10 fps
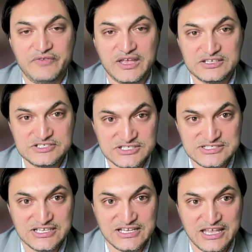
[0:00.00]

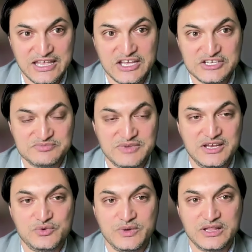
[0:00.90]
fetishistic
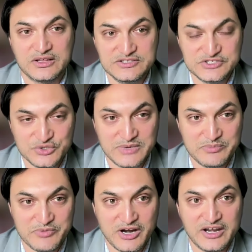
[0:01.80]
engagement with
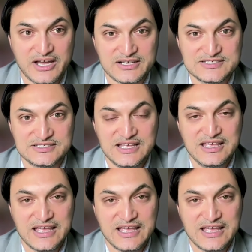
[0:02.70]
consumer products